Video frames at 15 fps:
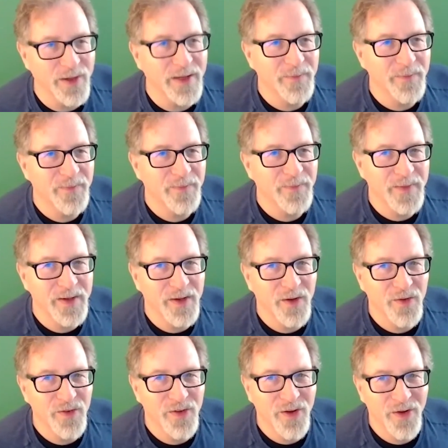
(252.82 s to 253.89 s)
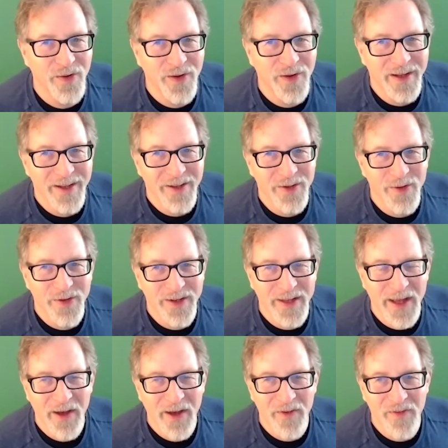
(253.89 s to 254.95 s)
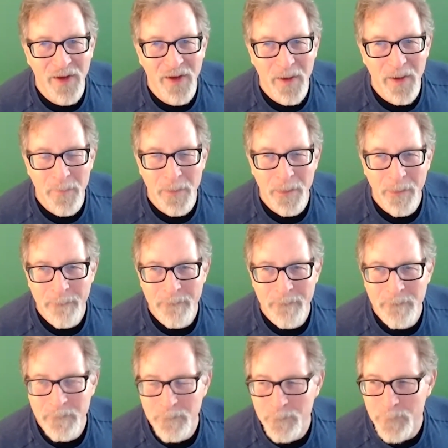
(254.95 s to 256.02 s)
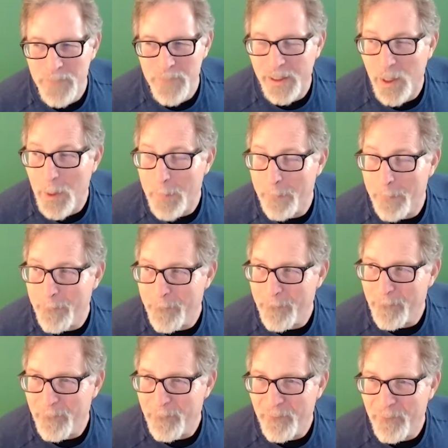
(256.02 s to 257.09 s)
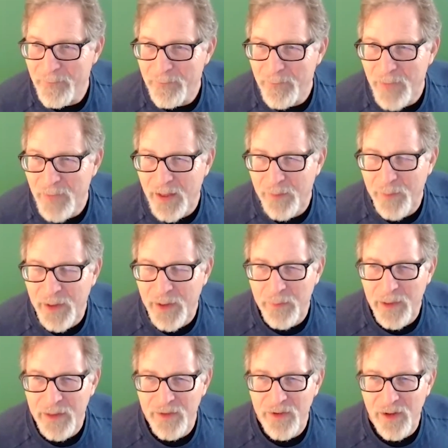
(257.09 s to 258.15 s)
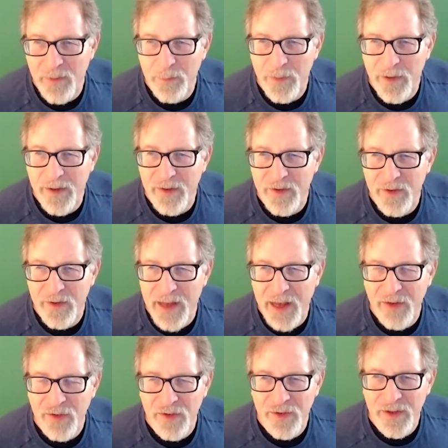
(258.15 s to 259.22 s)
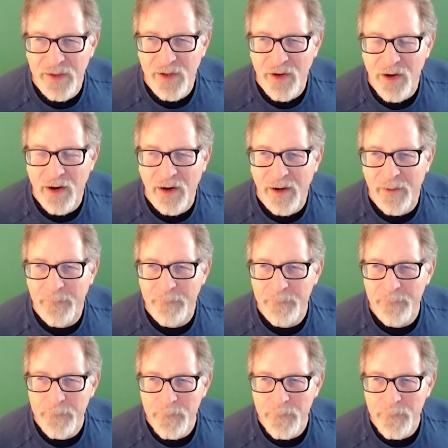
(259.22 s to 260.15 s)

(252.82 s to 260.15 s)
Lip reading: it. So you can have you know like my son plays classical guitar,